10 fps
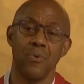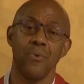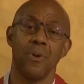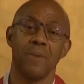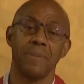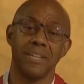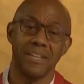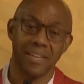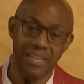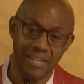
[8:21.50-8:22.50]
who are being
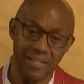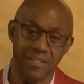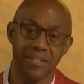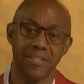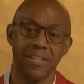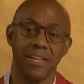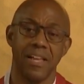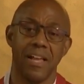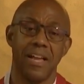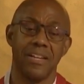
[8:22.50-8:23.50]
killed
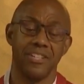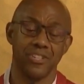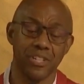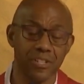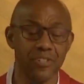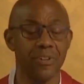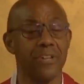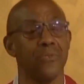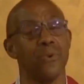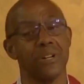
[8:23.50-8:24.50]
and the
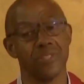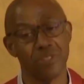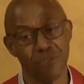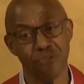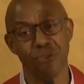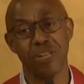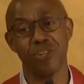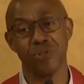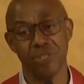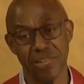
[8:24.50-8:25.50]
children who are suffering
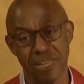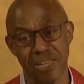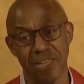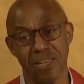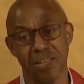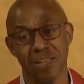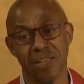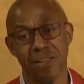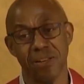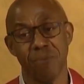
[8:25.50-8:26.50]
today.
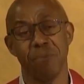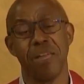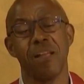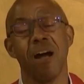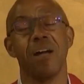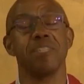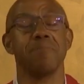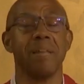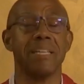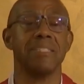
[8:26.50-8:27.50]
May God's
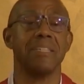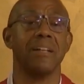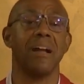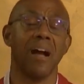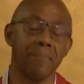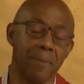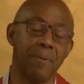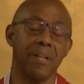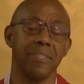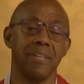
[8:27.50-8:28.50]
blessing come
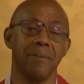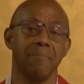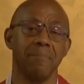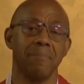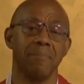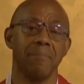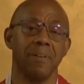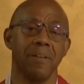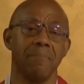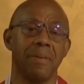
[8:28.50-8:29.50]
upon them.
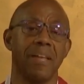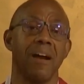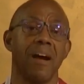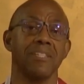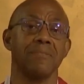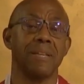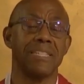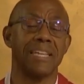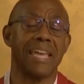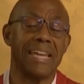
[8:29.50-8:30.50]
May God's
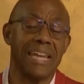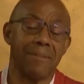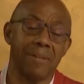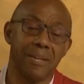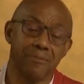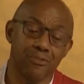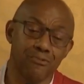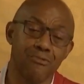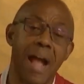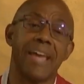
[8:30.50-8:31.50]
blessing enable them to
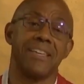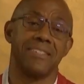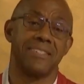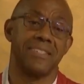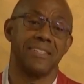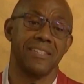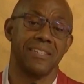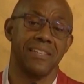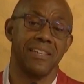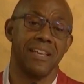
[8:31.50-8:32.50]
rise
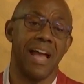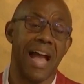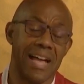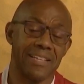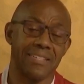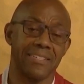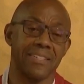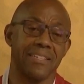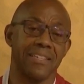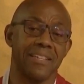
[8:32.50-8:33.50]
as
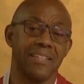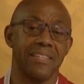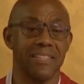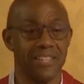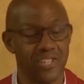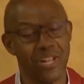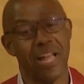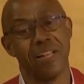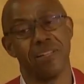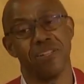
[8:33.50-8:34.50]
did the
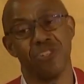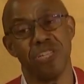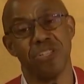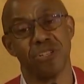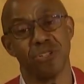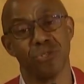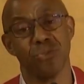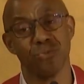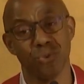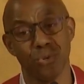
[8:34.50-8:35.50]
child Jesus
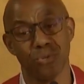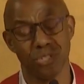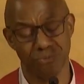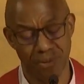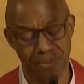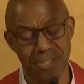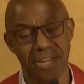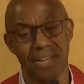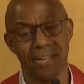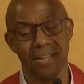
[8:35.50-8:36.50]
who rose from the
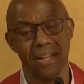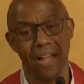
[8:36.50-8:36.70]
dead.